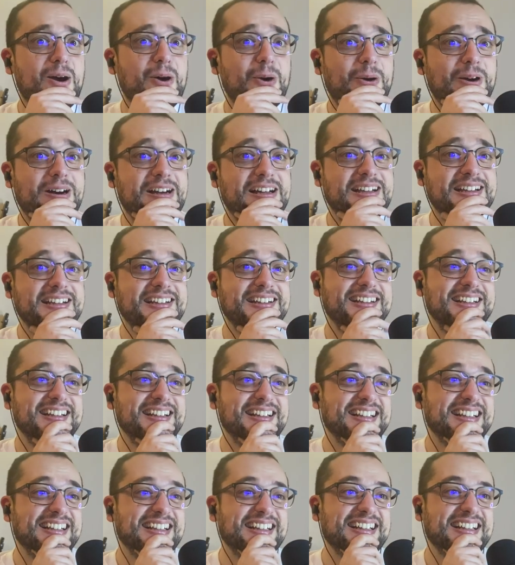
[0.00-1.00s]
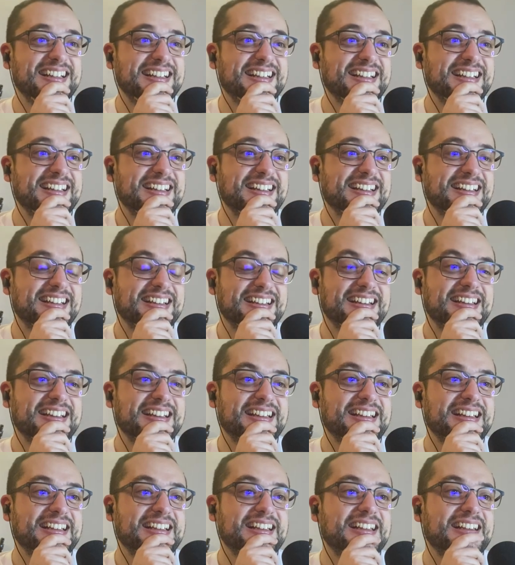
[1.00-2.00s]
And, like, we've been best friends forever.
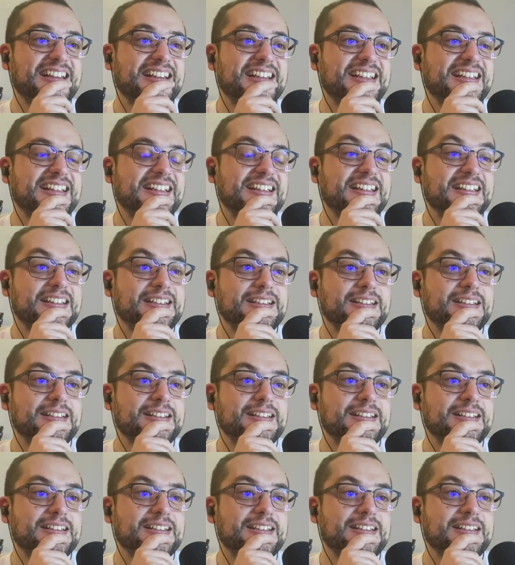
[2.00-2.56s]
We've been, like,